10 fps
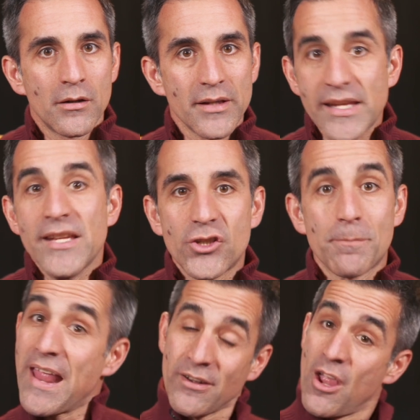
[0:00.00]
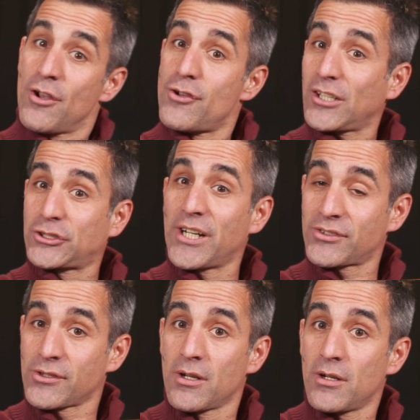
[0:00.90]
in Japan, not
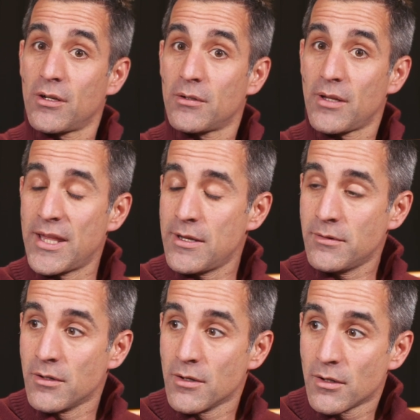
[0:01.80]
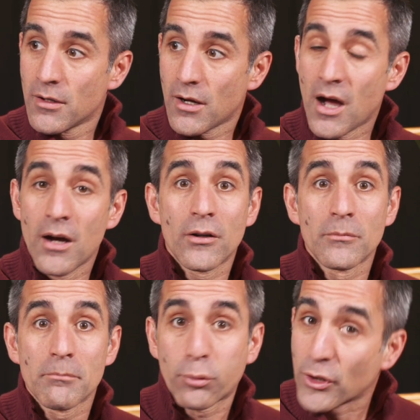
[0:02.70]
just in
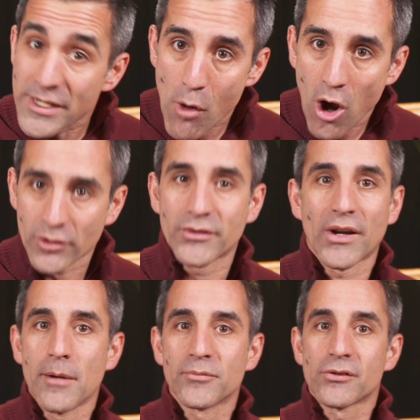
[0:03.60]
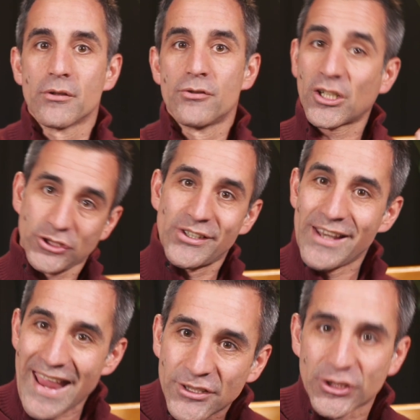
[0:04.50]
pre-modern times, not just in
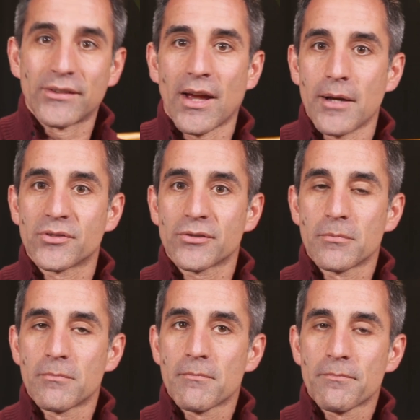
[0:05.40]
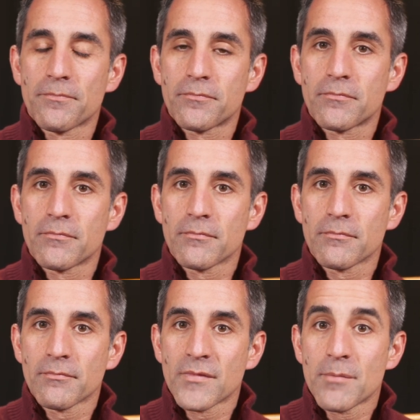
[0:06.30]
ancient times,
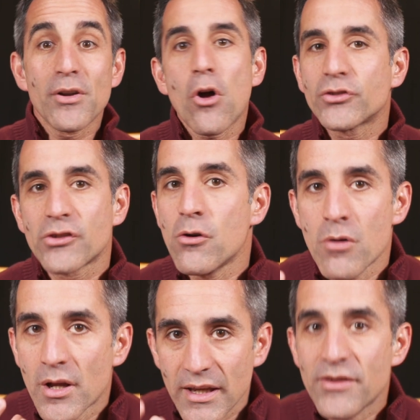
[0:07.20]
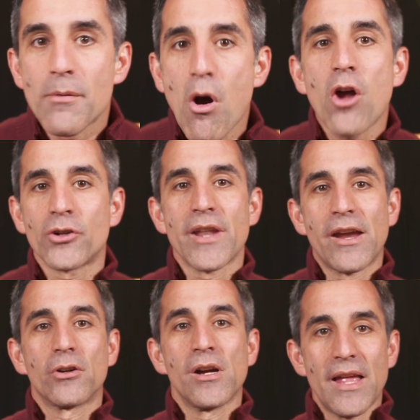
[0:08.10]
but also in the modern
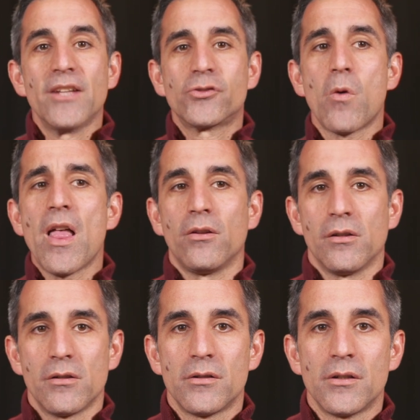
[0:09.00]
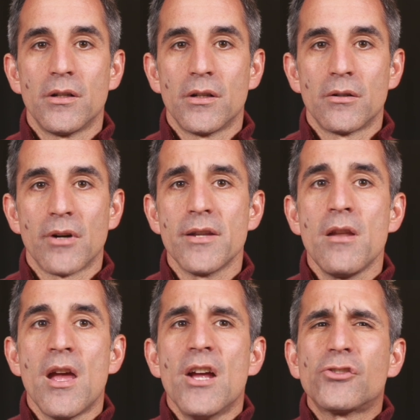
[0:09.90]
era as well, right?
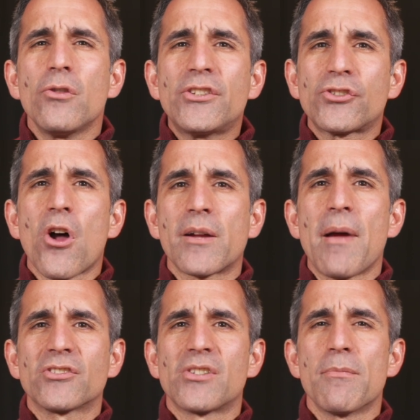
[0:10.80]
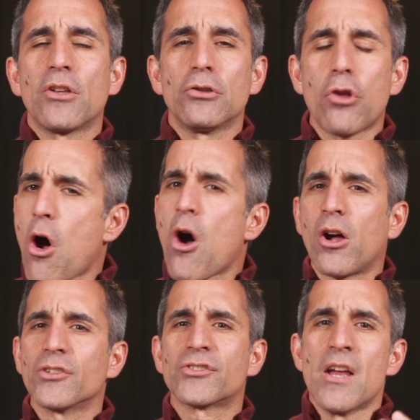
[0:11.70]
So let's talk about some of the
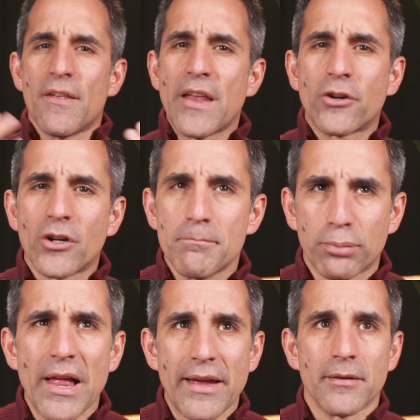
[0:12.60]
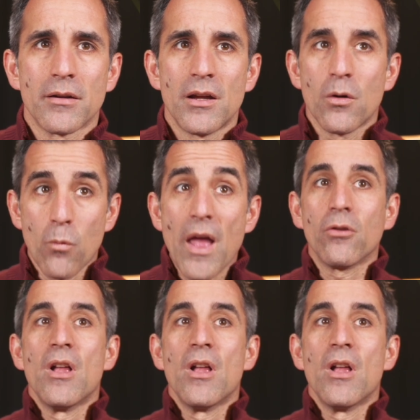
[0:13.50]
laws that are in play. Well,